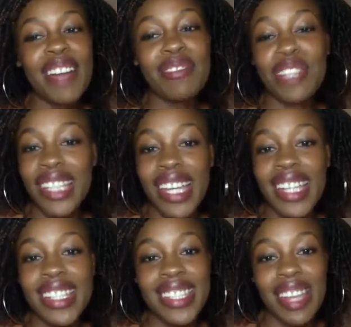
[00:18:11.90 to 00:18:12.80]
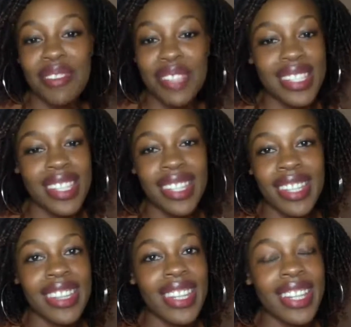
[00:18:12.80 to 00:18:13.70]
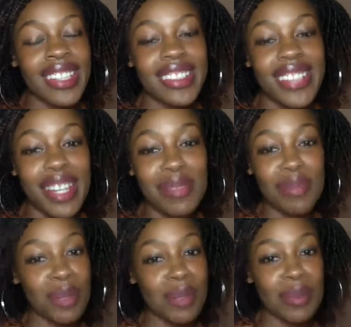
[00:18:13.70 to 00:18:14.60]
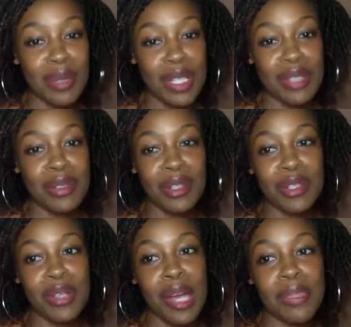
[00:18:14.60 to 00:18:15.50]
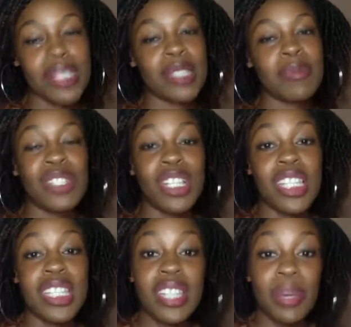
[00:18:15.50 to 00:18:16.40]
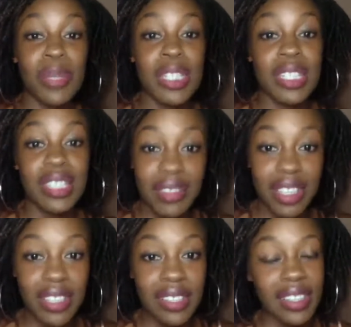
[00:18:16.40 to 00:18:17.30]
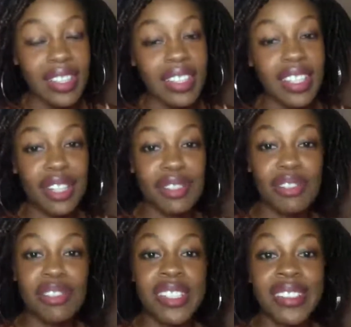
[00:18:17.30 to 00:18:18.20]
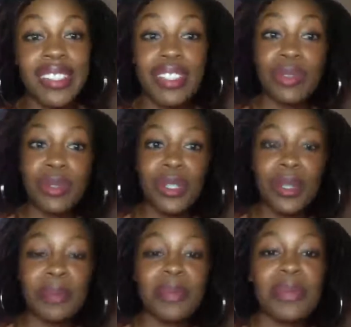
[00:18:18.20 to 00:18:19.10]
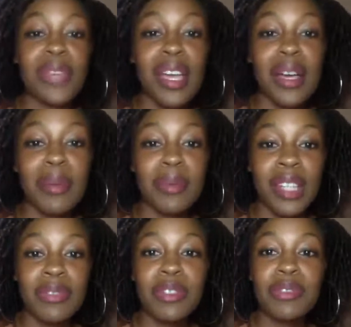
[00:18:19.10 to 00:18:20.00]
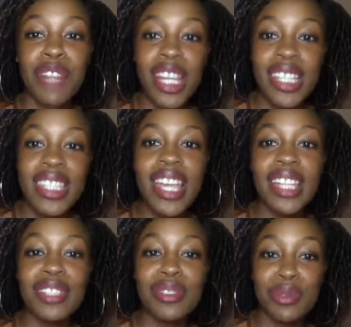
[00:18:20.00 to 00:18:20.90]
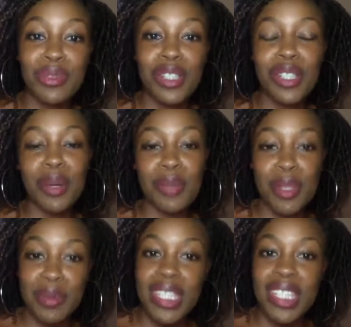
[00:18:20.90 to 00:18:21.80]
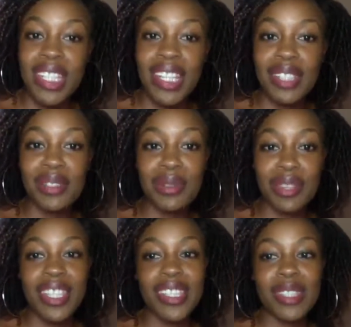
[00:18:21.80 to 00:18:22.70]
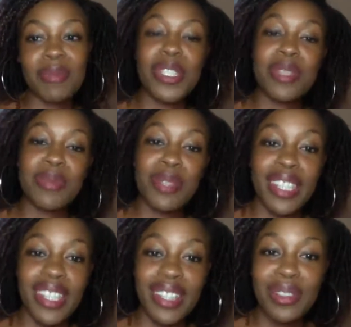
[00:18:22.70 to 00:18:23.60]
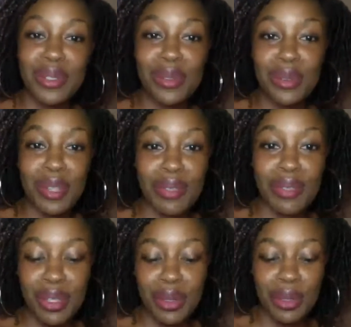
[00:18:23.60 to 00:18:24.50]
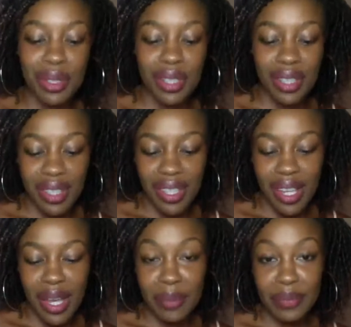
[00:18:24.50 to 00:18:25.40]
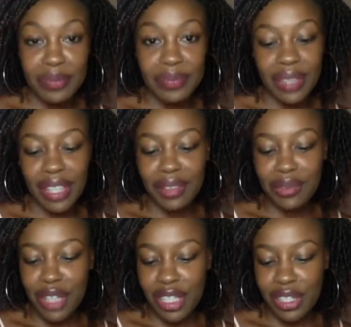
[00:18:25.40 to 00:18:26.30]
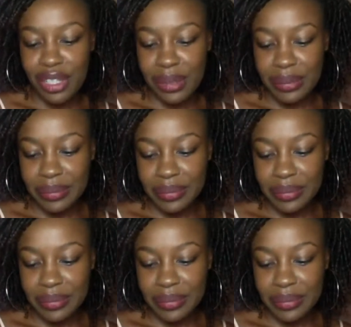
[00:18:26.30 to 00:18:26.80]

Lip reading: I realized after I said that probably was not going to happen, especially since I was leaving the country soon. But for France, I do feel optimistic. I do think it's possible that I could do a video in French.